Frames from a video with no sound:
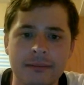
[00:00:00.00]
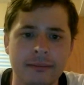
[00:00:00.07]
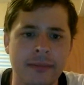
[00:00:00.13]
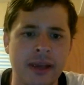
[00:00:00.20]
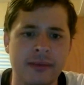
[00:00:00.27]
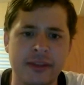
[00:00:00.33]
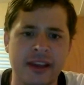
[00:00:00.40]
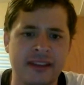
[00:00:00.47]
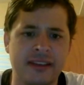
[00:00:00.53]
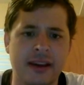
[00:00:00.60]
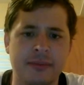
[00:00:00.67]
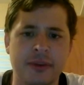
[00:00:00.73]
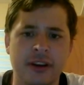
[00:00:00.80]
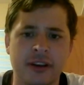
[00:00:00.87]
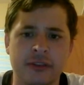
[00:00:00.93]
Maybe that's
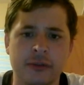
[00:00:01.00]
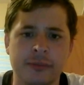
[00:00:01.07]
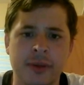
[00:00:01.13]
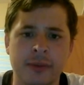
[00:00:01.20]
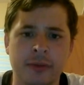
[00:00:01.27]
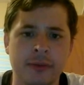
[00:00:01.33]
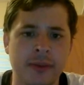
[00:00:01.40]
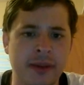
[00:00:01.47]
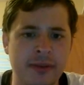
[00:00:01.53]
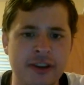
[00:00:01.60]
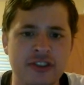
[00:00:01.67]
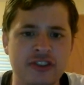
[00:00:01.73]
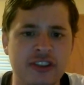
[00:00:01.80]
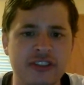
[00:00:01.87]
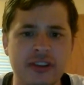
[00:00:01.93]
happened to other people. Maybe
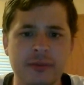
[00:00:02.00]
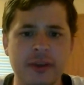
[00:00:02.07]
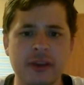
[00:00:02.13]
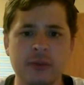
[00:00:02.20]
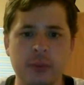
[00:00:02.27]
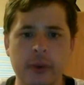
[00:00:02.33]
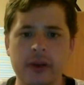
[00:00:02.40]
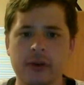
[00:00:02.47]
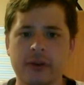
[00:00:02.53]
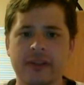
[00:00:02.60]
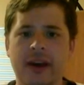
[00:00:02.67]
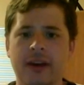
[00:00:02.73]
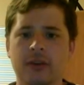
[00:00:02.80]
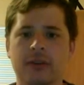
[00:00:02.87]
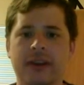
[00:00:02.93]
it's just something weird
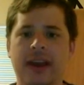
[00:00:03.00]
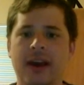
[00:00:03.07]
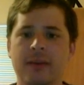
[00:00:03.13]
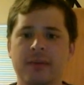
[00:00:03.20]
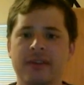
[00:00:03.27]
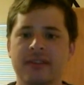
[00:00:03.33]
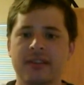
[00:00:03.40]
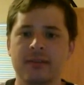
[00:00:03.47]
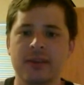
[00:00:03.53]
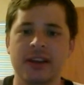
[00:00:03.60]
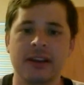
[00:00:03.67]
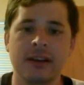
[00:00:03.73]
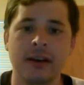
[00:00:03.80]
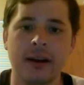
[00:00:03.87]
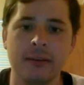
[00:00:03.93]
that only happens to
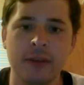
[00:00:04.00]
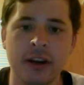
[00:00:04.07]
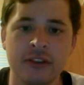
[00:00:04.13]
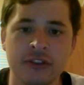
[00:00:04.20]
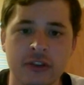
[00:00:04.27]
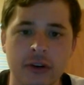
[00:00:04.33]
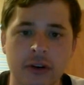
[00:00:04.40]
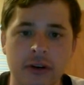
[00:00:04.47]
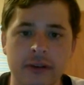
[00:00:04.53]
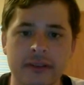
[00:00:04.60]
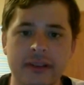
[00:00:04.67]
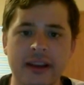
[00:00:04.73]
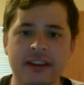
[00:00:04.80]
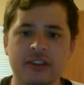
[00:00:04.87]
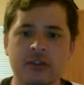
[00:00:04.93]
me. I'm not sure.
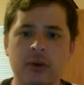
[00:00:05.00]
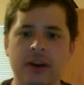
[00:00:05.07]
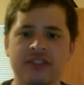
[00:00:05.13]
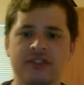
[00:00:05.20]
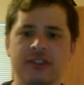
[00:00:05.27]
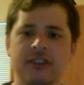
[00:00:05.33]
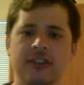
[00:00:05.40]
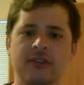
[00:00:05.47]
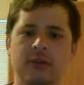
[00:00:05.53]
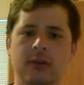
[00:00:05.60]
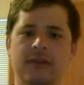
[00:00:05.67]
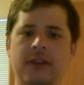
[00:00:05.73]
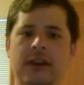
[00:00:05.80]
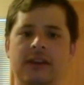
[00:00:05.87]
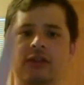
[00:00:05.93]
Next question is sort
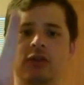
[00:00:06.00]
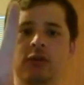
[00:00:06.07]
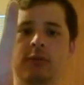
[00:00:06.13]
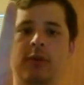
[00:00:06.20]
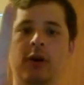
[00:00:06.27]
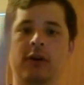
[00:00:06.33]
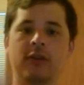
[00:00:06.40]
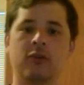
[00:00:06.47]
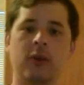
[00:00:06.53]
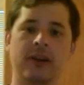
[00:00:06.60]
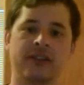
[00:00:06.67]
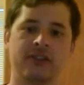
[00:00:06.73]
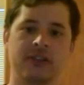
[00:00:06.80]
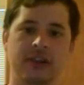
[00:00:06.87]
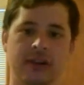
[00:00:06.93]
of a two-part
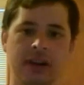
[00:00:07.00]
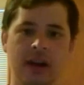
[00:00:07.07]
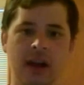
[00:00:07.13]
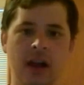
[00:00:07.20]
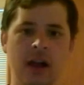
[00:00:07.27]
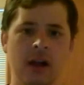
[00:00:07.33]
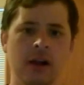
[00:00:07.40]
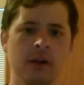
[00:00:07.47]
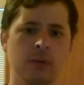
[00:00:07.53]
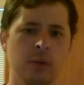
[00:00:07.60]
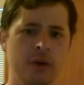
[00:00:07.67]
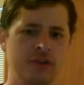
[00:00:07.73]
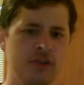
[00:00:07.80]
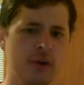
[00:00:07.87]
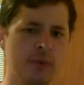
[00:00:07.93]
question.
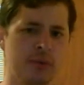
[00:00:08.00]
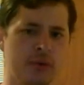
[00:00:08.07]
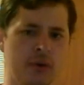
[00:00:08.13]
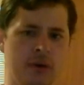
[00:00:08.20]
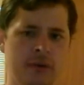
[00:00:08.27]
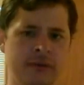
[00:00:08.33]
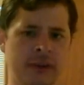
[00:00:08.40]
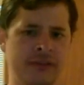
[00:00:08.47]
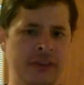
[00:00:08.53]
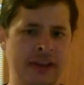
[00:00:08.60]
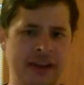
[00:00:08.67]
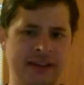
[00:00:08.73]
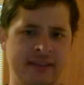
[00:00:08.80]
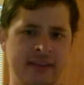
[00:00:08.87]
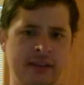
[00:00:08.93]
Would you approve of
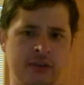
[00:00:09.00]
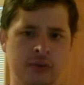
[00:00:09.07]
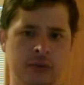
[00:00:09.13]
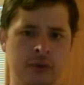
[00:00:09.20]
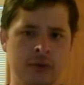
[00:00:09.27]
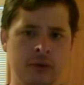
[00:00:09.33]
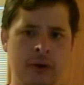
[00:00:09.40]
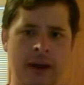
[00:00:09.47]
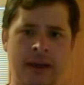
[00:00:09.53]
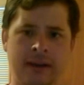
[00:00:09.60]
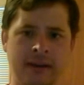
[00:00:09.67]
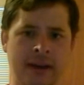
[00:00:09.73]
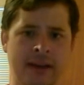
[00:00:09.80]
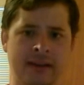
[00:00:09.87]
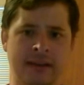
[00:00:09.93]
Nancy Drew and
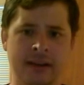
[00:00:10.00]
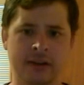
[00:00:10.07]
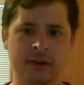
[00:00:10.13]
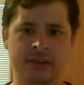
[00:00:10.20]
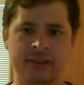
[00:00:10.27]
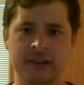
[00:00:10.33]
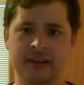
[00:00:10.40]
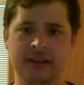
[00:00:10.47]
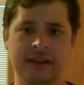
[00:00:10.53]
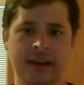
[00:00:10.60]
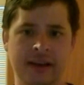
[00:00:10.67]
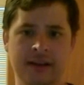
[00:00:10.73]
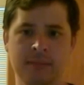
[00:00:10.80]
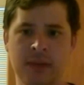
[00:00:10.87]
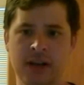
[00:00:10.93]
Ned Nickerson
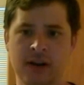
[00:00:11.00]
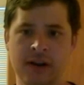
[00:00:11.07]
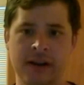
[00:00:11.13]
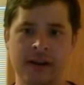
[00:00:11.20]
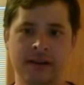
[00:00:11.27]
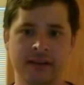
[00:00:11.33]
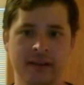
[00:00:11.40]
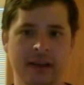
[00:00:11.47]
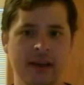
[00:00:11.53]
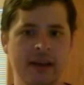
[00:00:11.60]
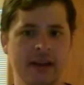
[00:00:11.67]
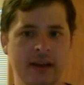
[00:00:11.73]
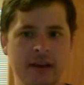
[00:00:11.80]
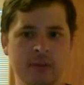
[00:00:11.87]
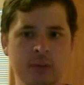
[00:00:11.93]
getting married?
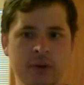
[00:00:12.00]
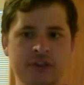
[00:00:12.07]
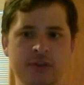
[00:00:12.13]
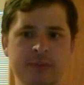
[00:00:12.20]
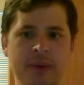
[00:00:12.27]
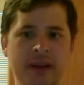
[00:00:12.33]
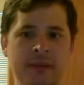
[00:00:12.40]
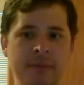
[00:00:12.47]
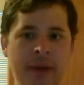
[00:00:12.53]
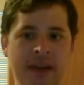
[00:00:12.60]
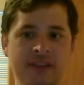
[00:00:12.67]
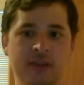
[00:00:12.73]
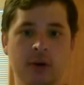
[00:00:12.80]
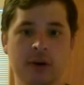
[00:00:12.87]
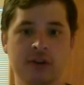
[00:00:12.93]
And would you pick
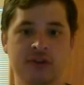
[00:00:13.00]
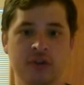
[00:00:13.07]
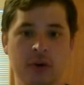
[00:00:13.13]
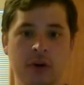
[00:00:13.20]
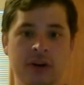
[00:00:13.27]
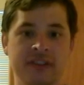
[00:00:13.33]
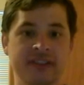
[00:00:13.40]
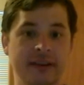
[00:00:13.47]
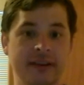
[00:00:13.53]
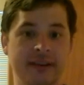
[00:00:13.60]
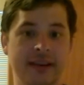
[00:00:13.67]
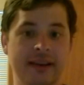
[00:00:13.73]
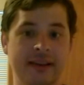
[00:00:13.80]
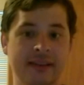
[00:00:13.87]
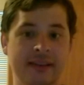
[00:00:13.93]
Bess or George to
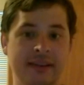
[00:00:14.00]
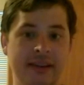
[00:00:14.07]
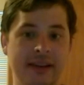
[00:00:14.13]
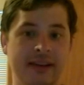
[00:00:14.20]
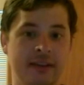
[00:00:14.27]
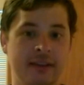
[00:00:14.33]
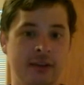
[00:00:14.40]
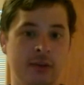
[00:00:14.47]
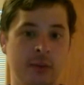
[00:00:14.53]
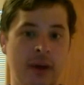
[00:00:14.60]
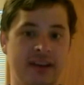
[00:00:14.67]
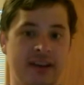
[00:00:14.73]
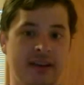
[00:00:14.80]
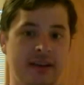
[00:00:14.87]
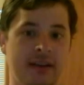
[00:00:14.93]
take as a date to the
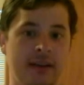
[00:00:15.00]
wedding?